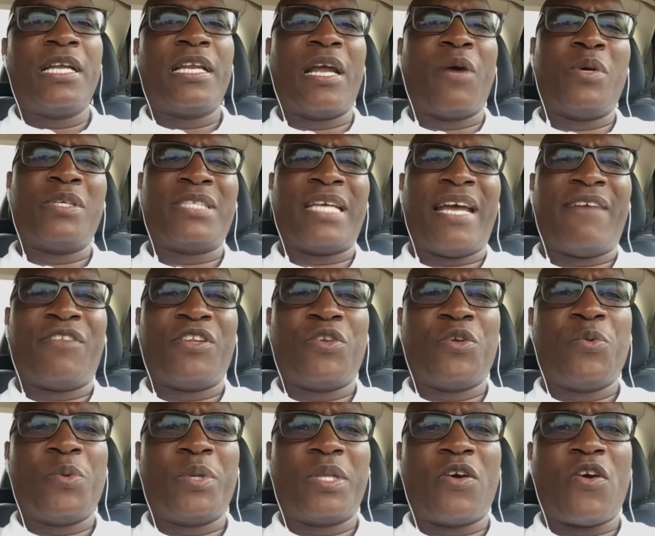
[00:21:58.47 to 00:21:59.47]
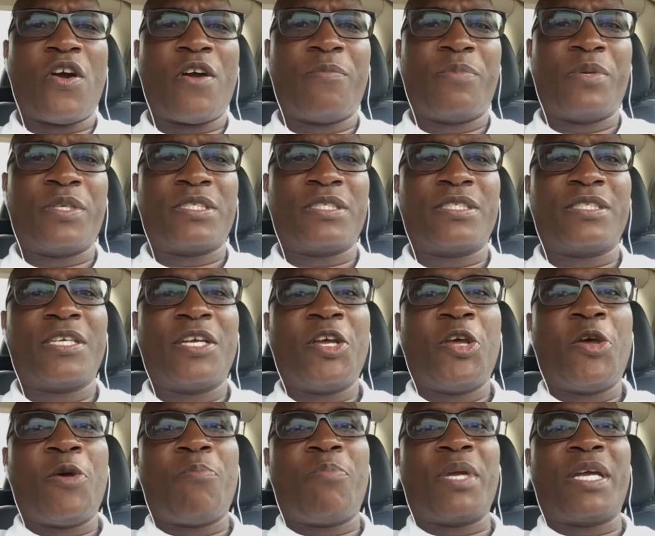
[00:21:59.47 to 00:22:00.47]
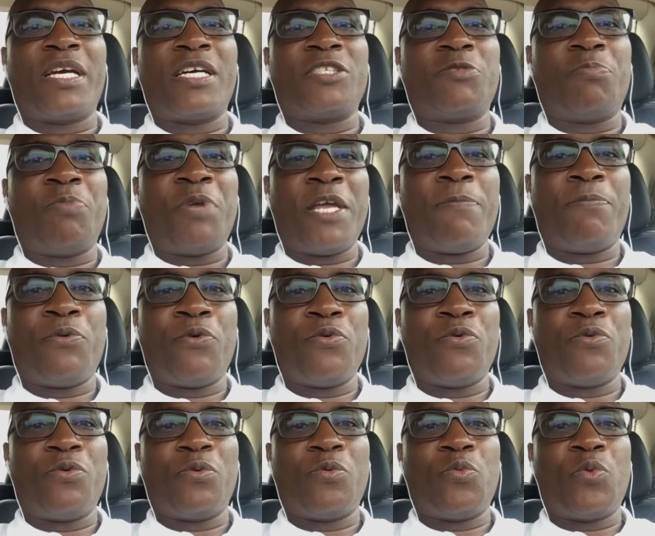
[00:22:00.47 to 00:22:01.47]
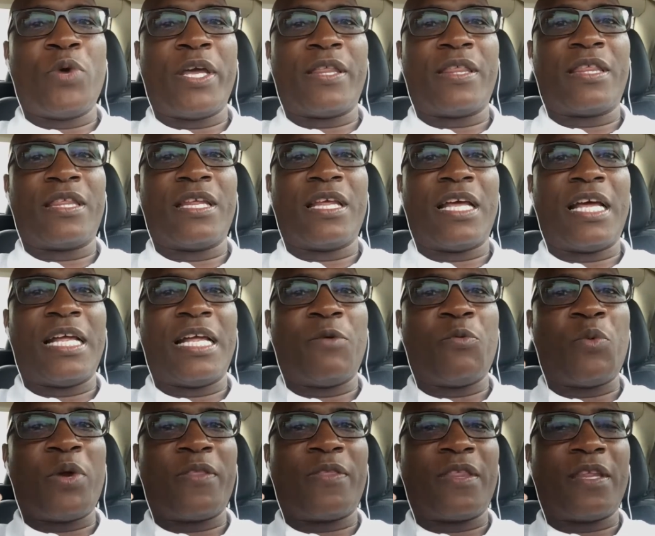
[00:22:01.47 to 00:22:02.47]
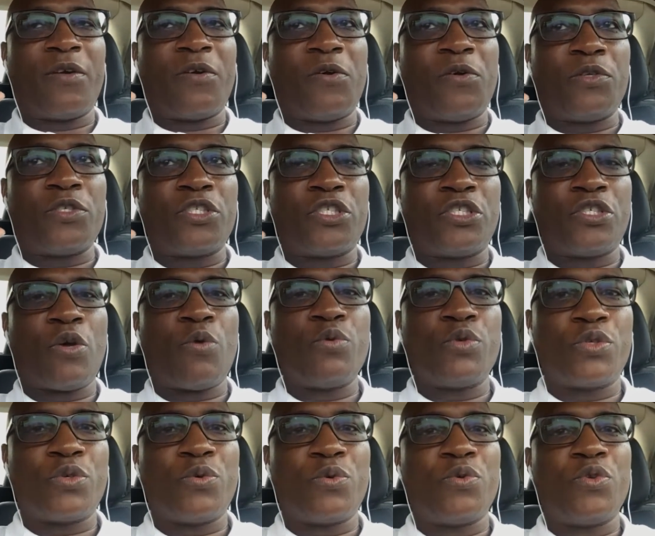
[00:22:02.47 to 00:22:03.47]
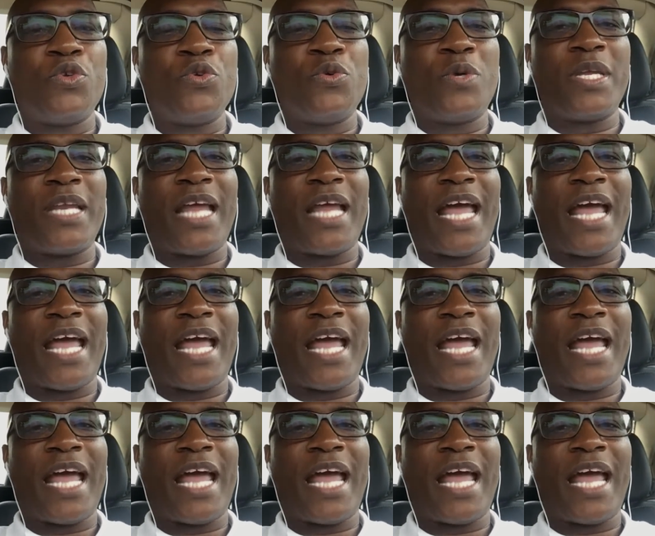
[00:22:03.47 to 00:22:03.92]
Now, what does that have to do with the car business? Because people with social, you can